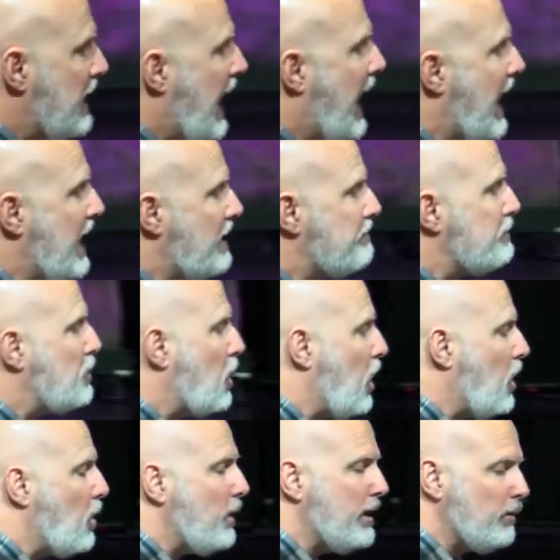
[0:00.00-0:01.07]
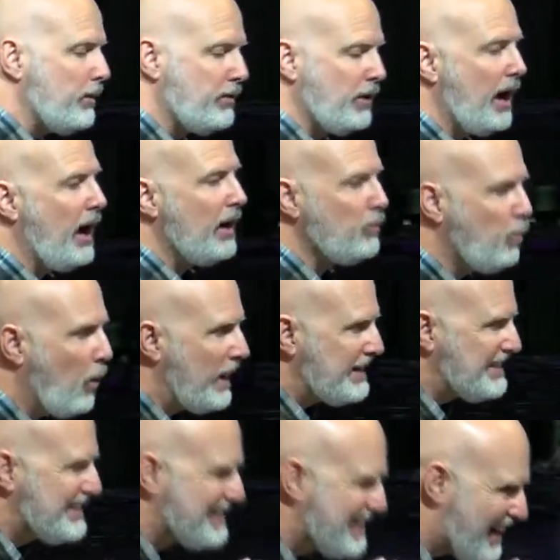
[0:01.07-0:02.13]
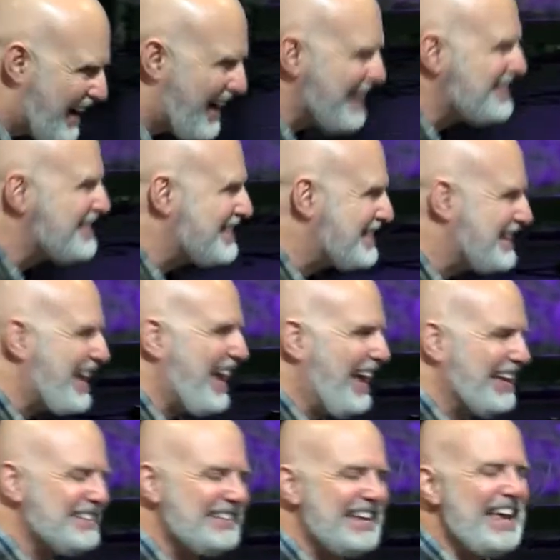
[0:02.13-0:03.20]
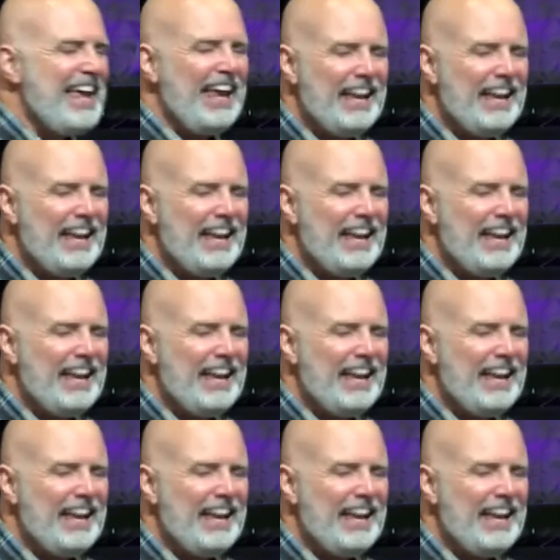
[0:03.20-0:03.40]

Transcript: I am going with God. What God says